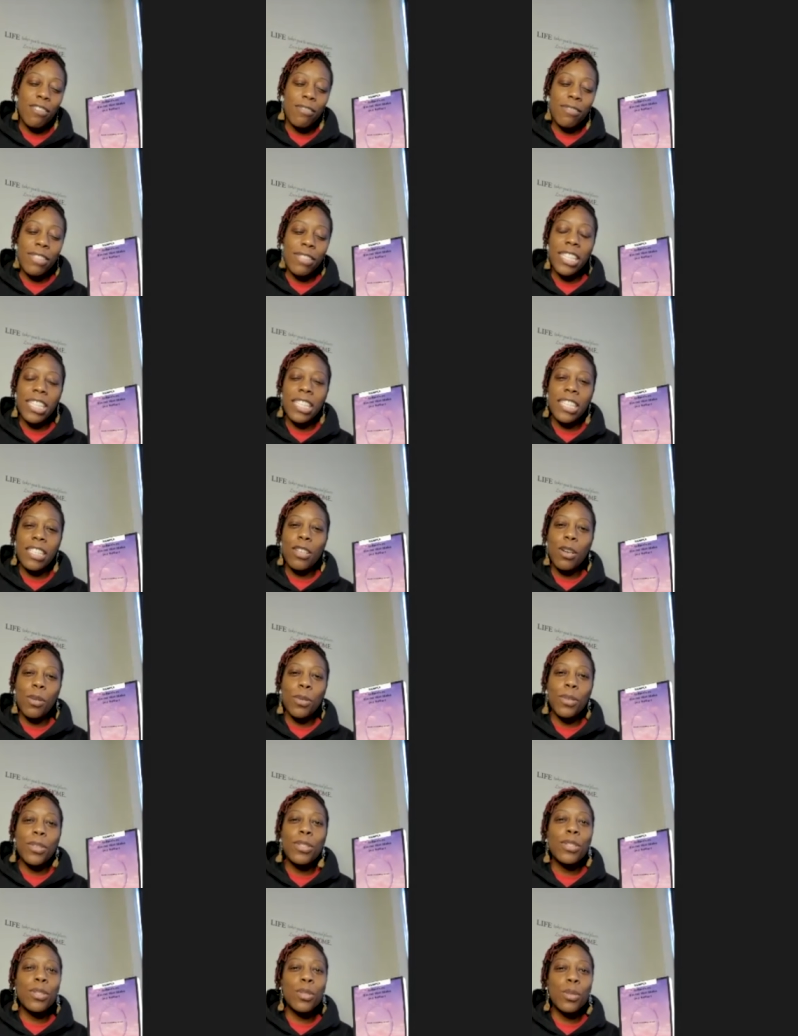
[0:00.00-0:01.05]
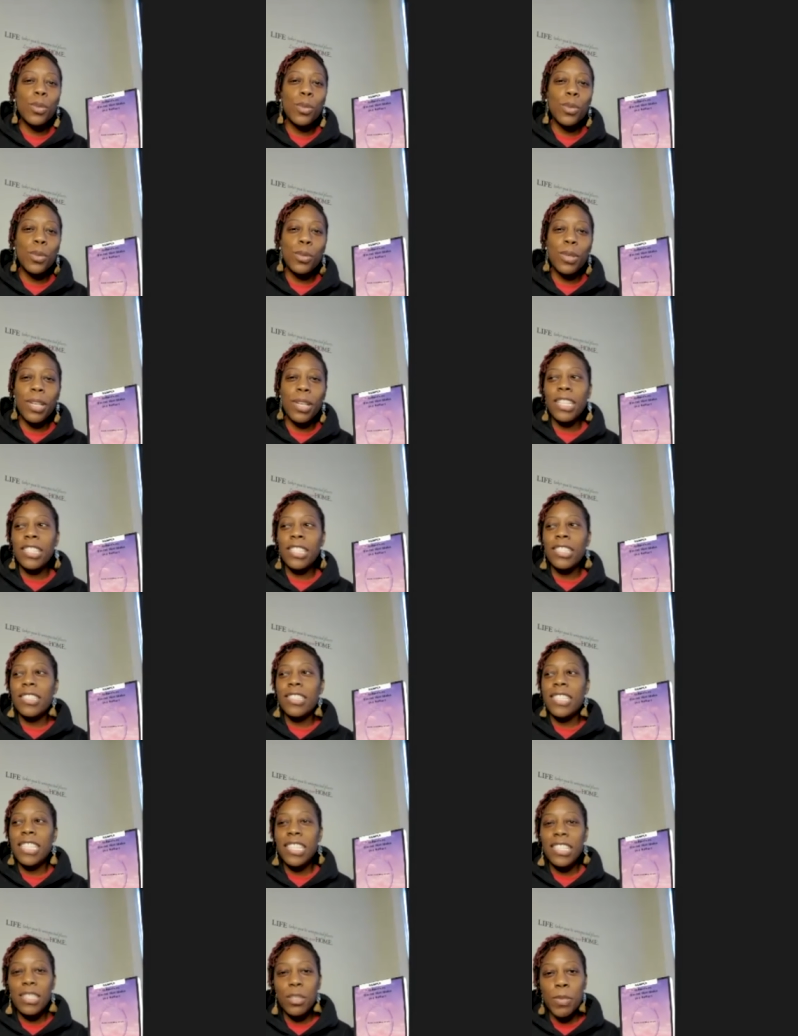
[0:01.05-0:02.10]
really go to school and
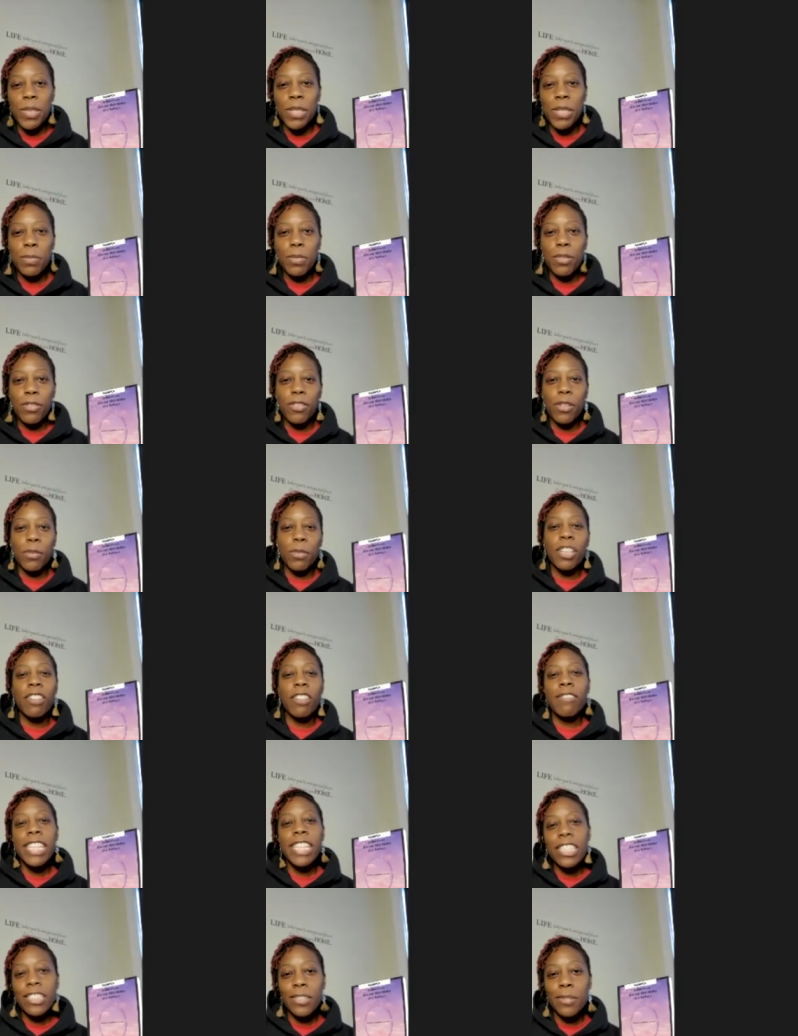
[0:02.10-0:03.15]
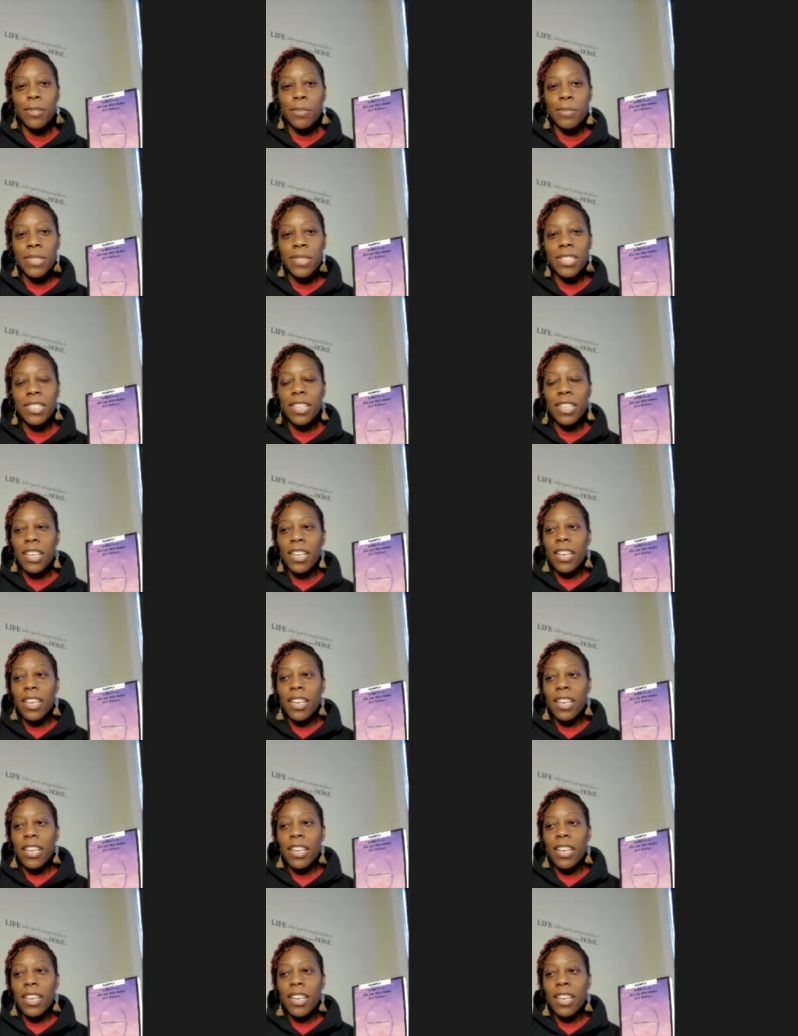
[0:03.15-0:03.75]
teach people from curriculums.